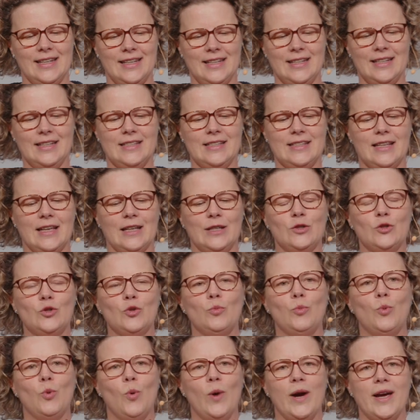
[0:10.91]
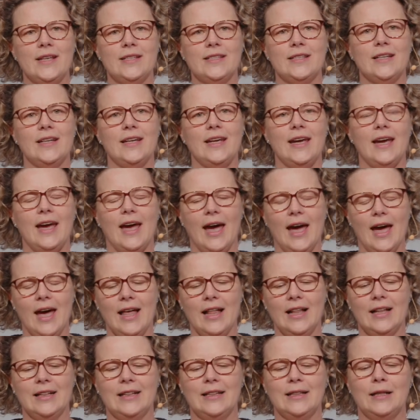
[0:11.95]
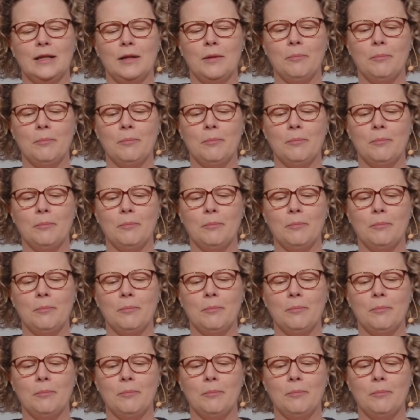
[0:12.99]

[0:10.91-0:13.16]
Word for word: is Ndubueze L.